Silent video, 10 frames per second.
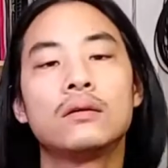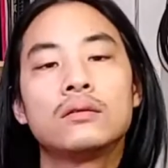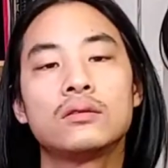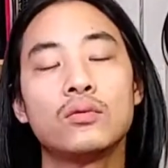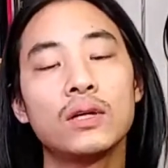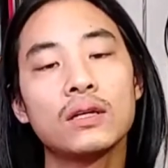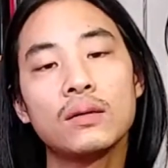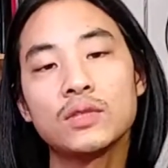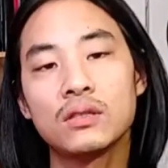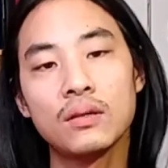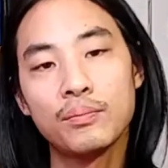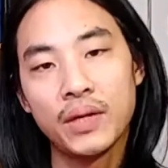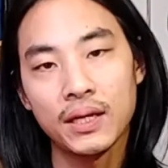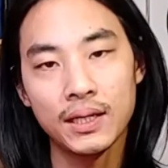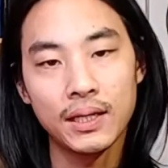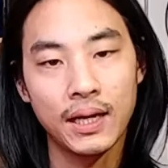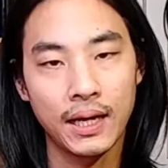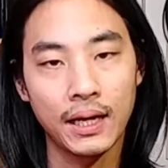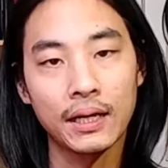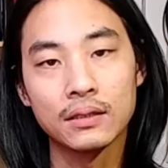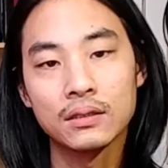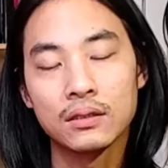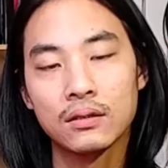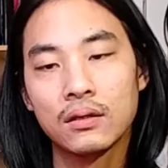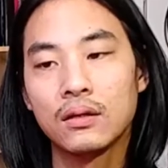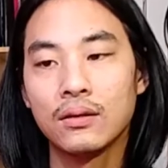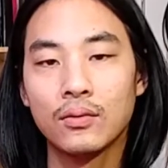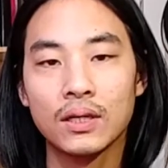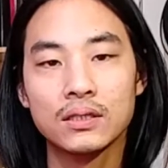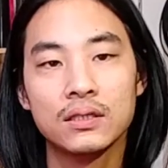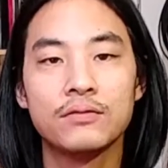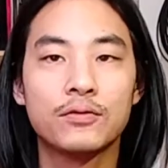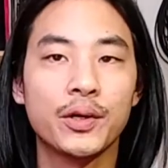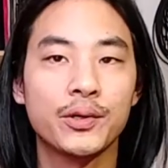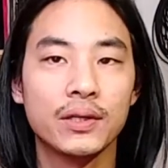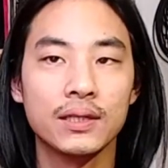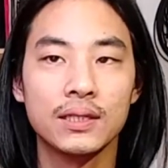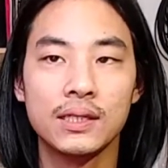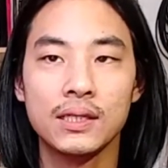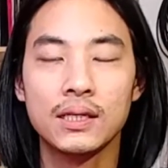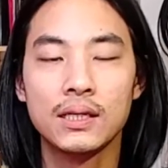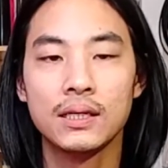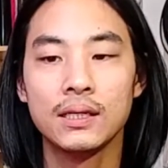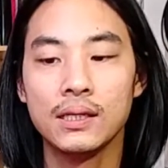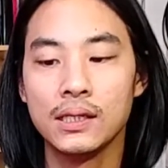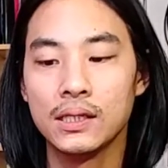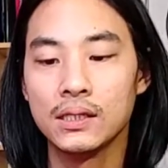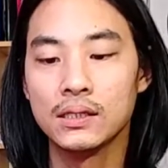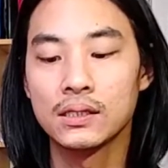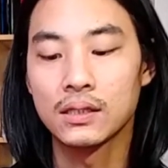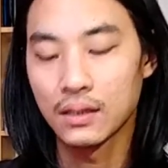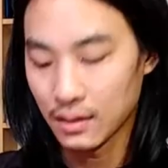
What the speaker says: So when it comes to the picking hand, what I see frequently is,